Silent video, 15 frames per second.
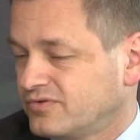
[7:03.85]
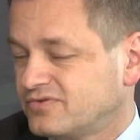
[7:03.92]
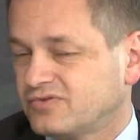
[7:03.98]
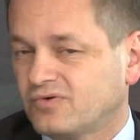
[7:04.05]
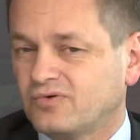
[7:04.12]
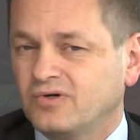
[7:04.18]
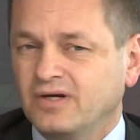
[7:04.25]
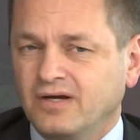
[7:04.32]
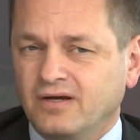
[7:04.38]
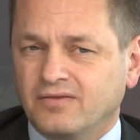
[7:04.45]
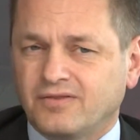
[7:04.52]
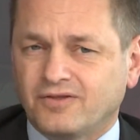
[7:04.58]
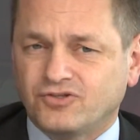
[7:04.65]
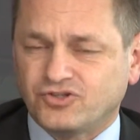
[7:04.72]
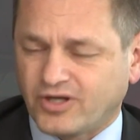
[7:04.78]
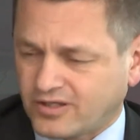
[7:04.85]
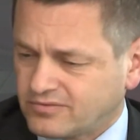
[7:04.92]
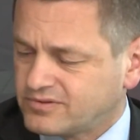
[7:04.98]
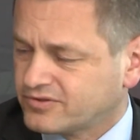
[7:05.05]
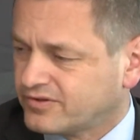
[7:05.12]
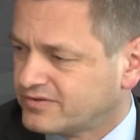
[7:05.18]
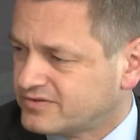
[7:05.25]
So the
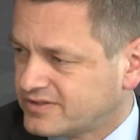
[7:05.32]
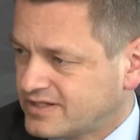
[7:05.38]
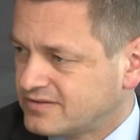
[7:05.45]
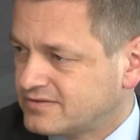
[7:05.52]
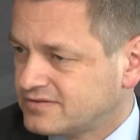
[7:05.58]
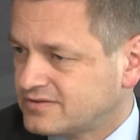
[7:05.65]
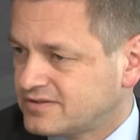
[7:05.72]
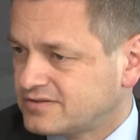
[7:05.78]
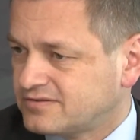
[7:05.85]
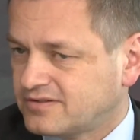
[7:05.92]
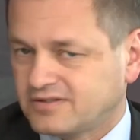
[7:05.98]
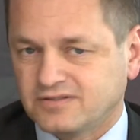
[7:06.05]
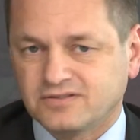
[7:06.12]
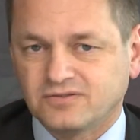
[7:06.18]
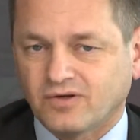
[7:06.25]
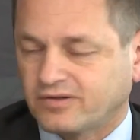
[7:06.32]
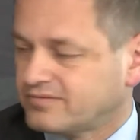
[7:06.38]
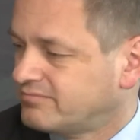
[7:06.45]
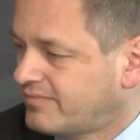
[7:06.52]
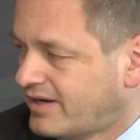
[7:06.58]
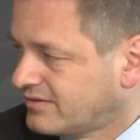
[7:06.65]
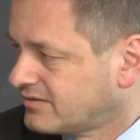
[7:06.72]
general consensus is that it's not
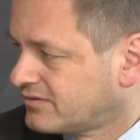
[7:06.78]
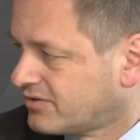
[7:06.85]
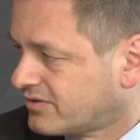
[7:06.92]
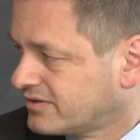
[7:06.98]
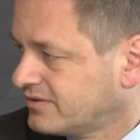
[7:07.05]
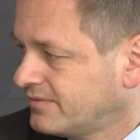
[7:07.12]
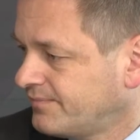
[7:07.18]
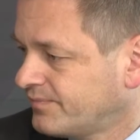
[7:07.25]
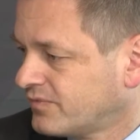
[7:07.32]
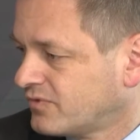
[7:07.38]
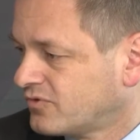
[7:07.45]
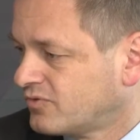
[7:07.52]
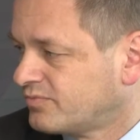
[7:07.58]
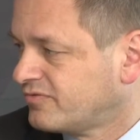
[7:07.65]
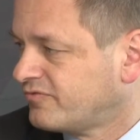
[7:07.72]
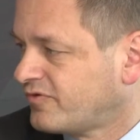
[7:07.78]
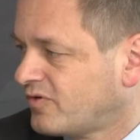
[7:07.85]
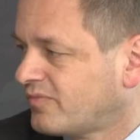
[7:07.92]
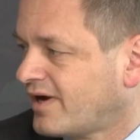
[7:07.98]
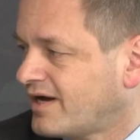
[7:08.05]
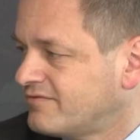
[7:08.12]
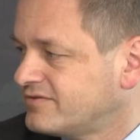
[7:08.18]
mandatory to perform
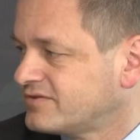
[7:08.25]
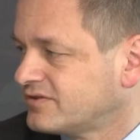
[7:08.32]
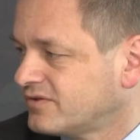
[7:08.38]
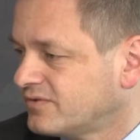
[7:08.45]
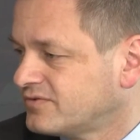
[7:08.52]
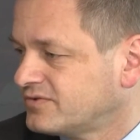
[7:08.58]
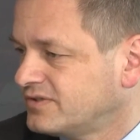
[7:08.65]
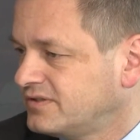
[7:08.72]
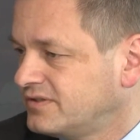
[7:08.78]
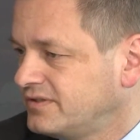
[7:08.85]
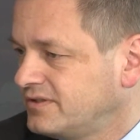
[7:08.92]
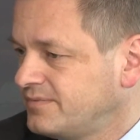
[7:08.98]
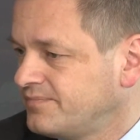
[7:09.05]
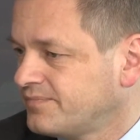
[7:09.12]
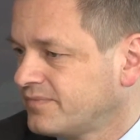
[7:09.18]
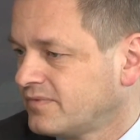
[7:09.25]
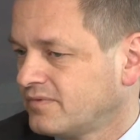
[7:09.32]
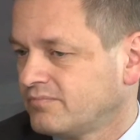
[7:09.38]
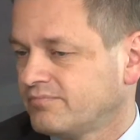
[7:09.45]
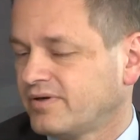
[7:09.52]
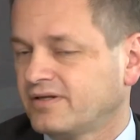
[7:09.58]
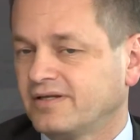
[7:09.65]
IVUS and OCT,
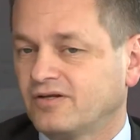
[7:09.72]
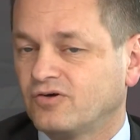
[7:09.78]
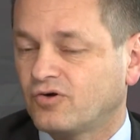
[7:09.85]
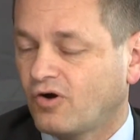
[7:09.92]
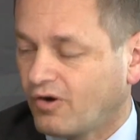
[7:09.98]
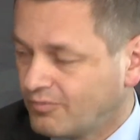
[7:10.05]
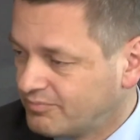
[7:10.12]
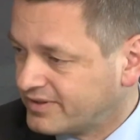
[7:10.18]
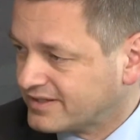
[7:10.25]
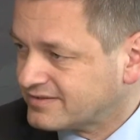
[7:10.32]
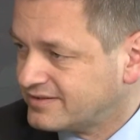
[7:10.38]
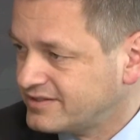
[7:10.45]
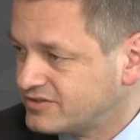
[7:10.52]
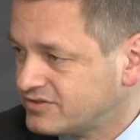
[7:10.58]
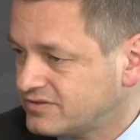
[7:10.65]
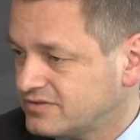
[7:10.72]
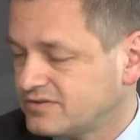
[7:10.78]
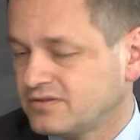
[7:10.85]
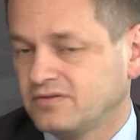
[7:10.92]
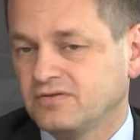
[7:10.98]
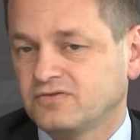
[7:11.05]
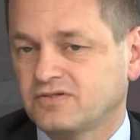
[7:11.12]
but in complex lesions,
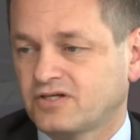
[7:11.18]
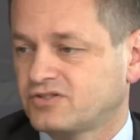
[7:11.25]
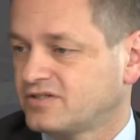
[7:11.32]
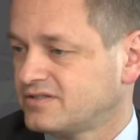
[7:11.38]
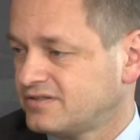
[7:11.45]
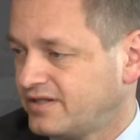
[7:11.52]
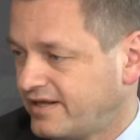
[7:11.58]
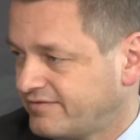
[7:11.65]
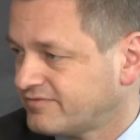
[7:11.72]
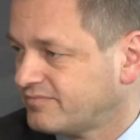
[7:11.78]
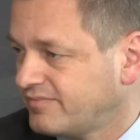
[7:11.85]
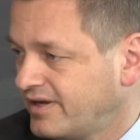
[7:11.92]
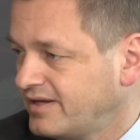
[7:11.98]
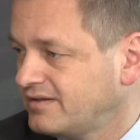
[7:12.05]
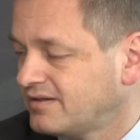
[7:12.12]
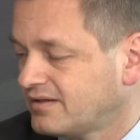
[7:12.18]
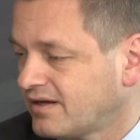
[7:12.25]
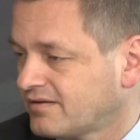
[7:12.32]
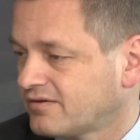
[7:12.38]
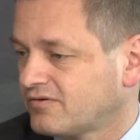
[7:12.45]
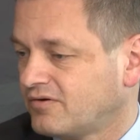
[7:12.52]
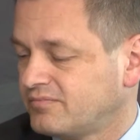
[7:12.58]
such as left main and
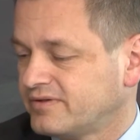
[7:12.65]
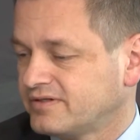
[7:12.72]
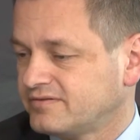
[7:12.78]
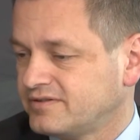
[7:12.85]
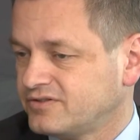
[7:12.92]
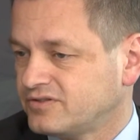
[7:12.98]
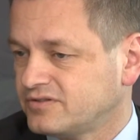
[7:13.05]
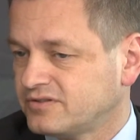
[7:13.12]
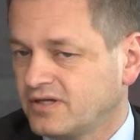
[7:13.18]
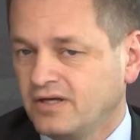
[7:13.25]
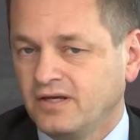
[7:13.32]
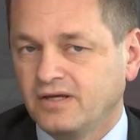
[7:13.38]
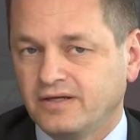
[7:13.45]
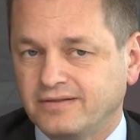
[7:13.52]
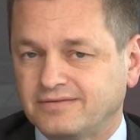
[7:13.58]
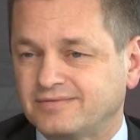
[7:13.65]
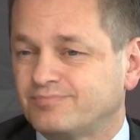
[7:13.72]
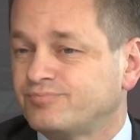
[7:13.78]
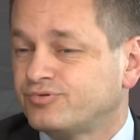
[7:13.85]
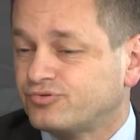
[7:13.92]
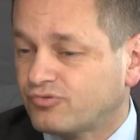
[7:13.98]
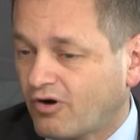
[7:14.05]
other complex lesions, it's
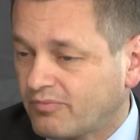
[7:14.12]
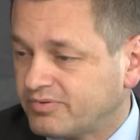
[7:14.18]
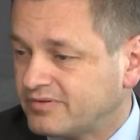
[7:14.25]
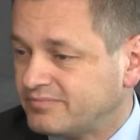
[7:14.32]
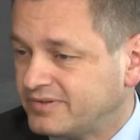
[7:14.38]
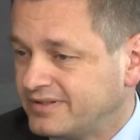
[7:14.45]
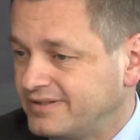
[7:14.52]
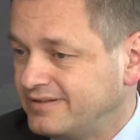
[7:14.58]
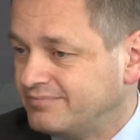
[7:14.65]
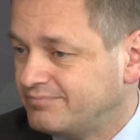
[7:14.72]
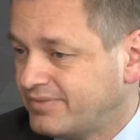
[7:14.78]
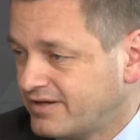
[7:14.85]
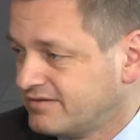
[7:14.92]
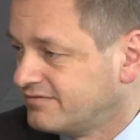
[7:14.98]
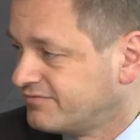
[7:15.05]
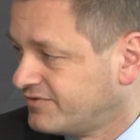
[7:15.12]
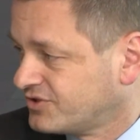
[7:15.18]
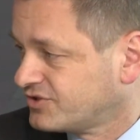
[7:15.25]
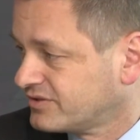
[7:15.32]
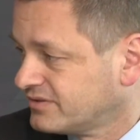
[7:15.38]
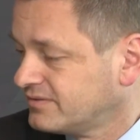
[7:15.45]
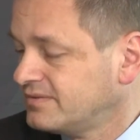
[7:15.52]
probably
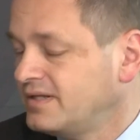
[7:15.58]
beneficial.